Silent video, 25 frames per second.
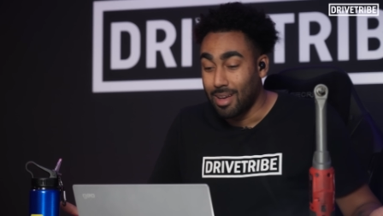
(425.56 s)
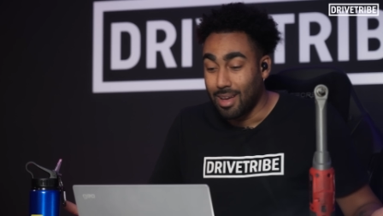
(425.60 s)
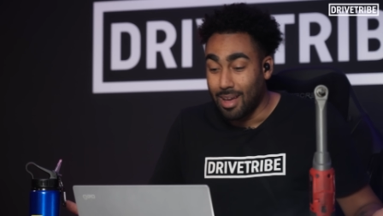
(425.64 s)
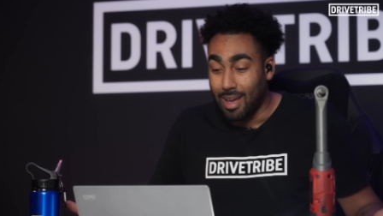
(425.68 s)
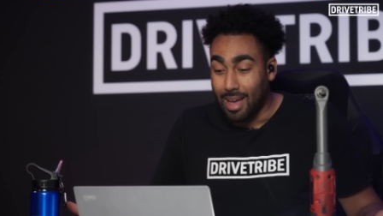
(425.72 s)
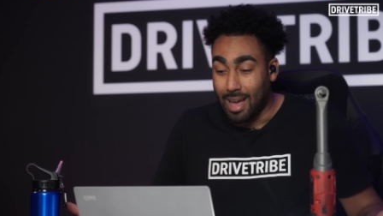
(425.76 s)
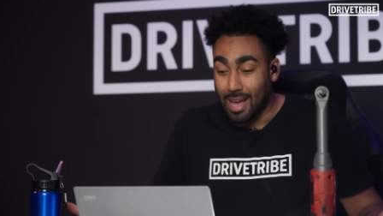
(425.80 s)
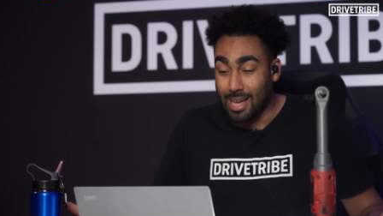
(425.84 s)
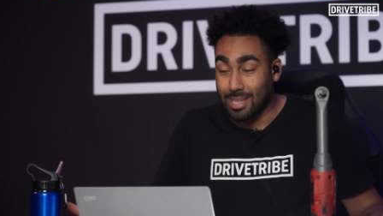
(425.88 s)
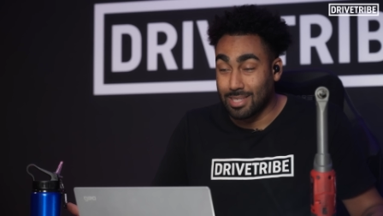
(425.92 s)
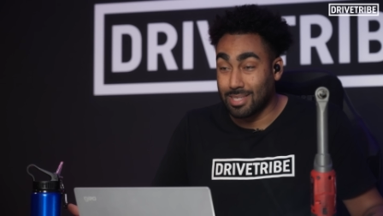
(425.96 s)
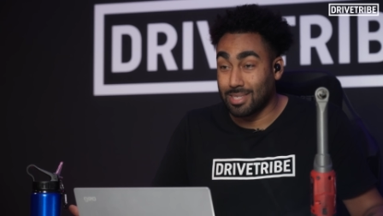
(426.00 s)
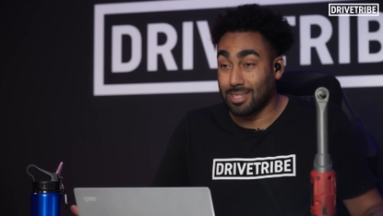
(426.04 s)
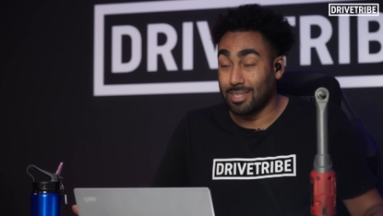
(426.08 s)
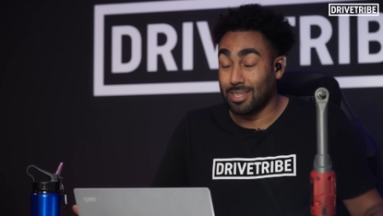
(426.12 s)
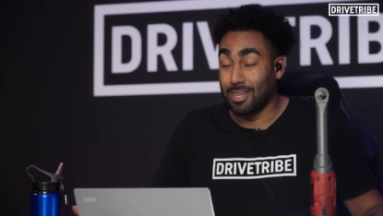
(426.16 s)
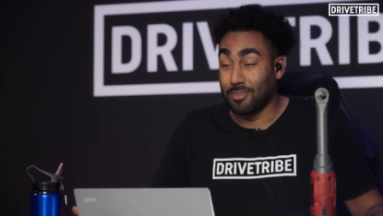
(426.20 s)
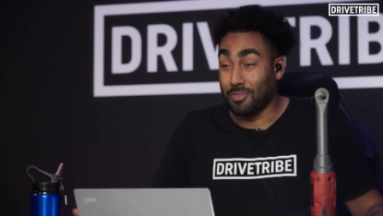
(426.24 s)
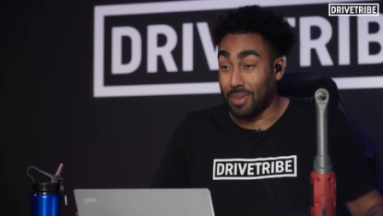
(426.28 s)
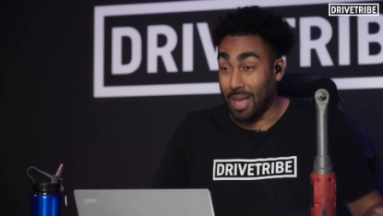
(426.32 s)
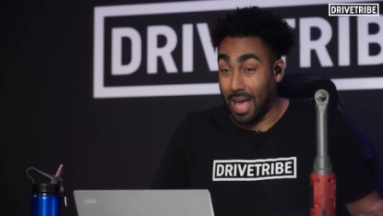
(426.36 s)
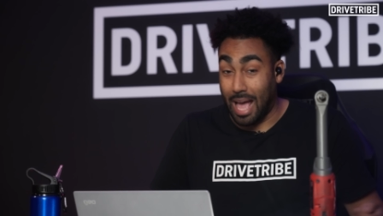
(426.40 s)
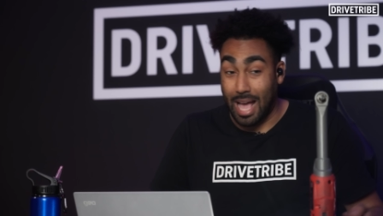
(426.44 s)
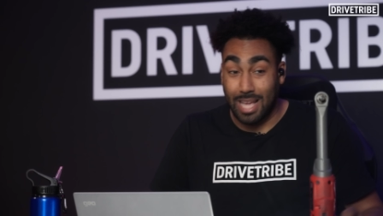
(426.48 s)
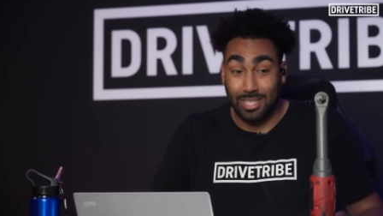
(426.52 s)
has, if
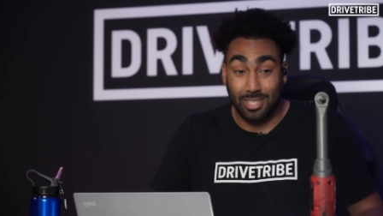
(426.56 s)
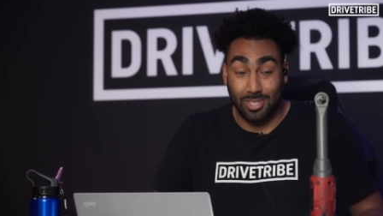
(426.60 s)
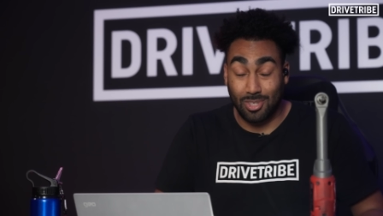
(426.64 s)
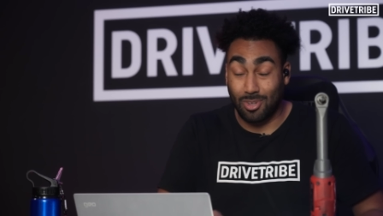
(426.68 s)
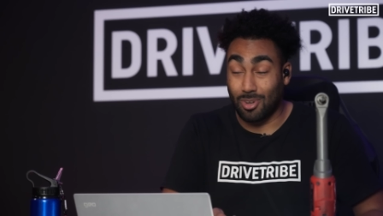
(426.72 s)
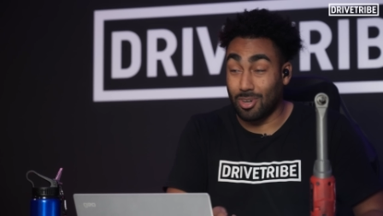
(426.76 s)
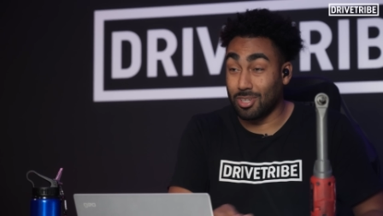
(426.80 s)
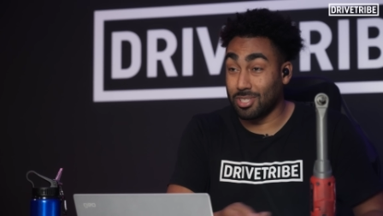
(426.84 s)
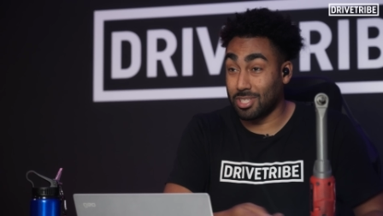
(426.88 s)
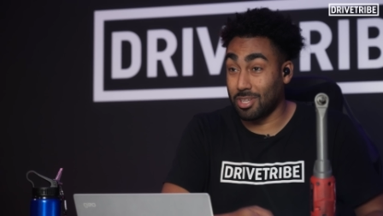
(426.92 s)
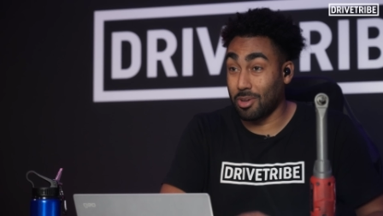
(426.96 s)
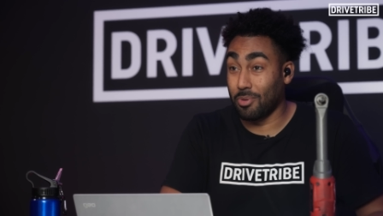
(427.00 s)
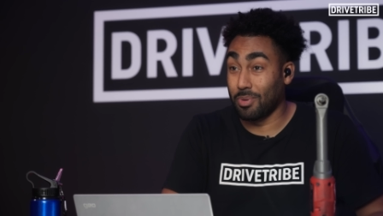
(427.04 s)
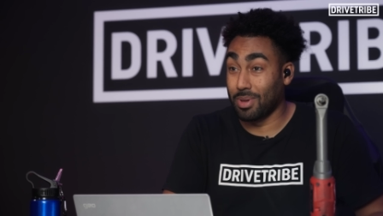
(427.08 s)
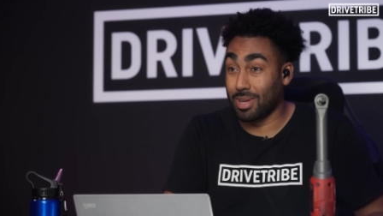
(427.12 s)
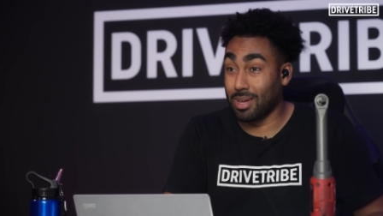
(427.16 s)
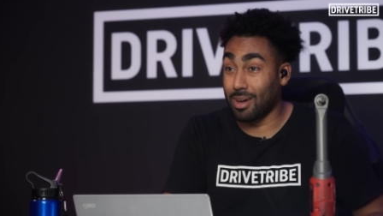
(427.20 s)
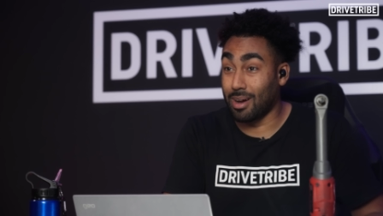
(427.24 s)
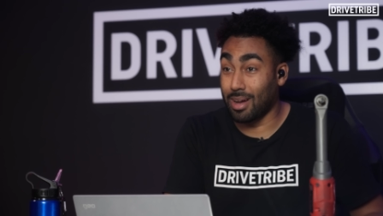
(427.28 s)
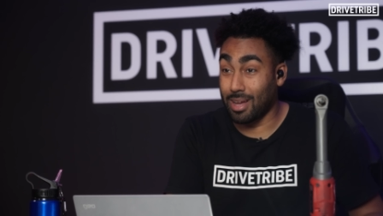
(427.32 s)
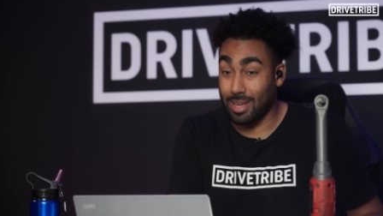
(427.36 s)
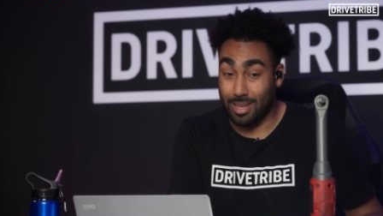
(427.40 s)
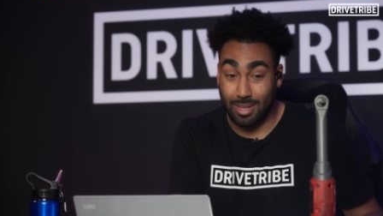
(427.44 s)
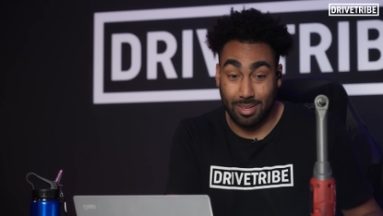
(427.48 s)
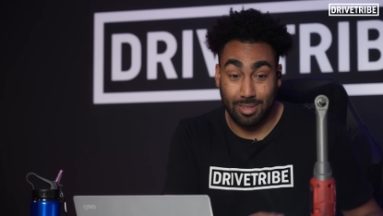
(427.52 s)
it hasn't got a towing
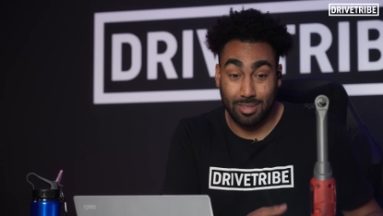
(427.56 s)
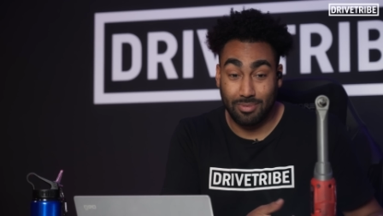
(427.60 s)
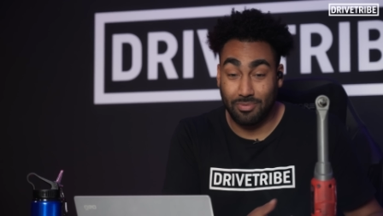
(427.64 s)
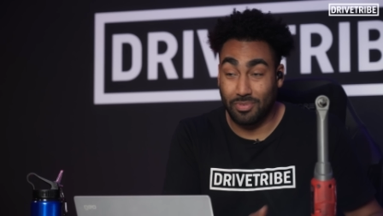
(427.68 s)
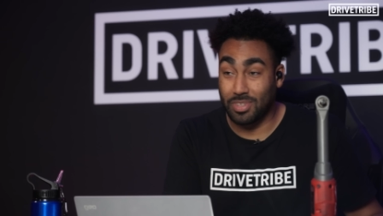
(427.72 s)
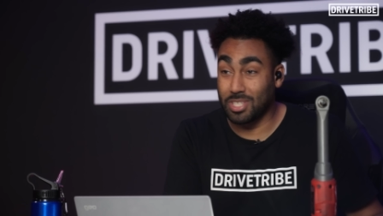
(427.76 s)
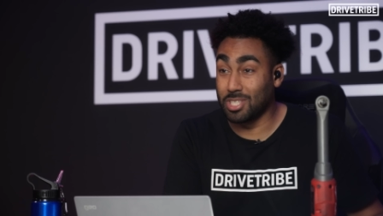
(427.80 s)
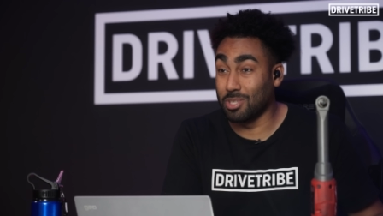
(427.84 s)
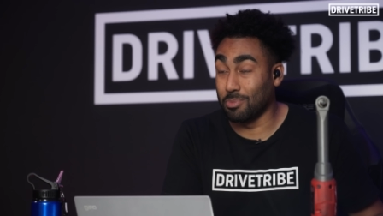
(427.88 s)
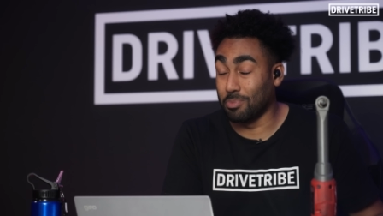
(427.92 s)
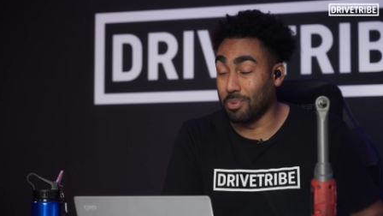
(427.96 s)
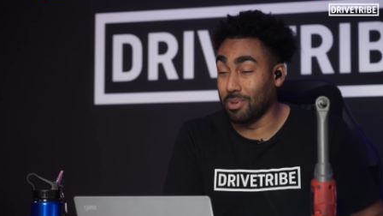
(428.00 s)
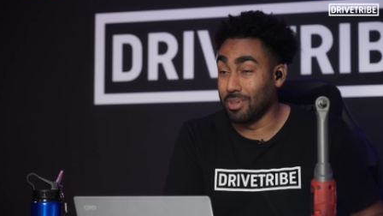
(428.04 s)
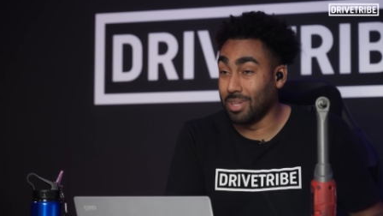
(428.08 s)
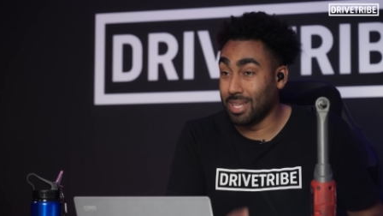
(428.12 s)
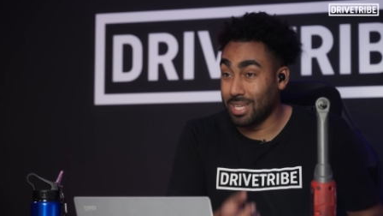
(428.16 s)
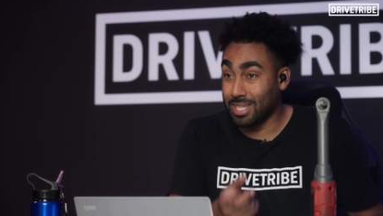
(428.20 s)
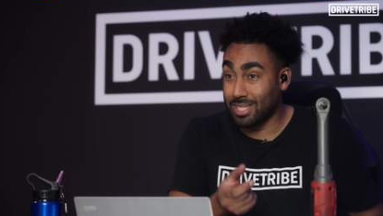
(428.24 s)
eye visible,